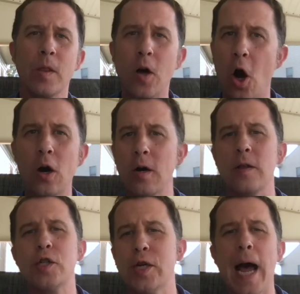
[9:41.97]
The art,
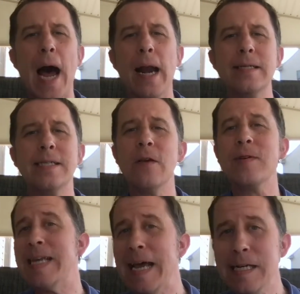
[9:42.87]
the challenge, the
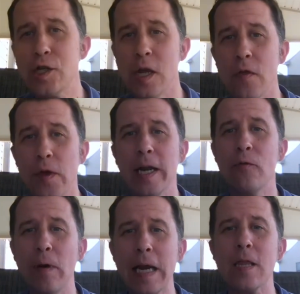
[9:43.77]
invitation then
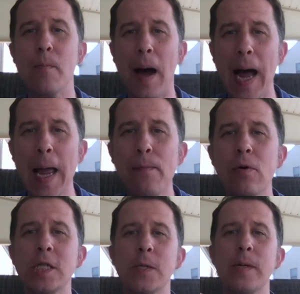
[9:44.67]
in reading the Bible
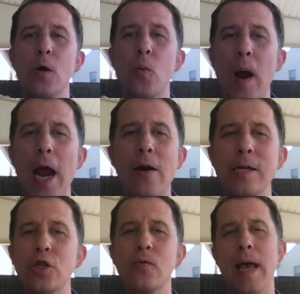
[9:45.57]
is to be aware
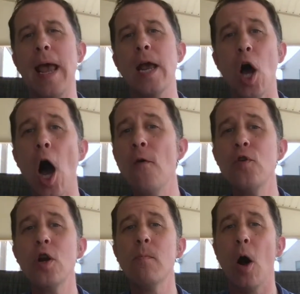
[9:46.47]
as you can of
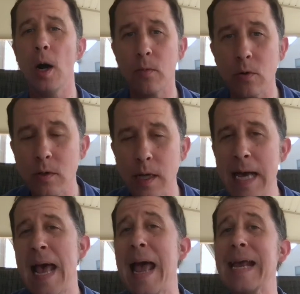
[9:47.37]
your marbles
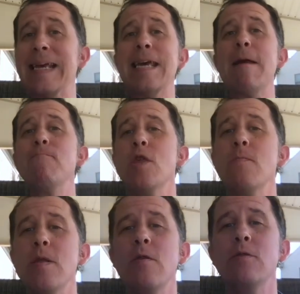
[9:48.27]
and keep
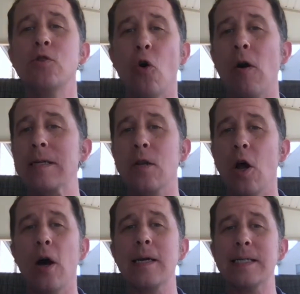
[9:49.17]
them in the drawer as
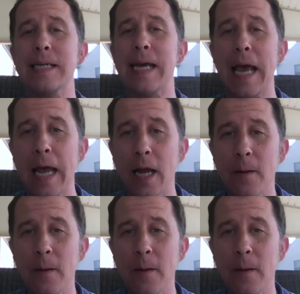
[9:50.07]
long as you can.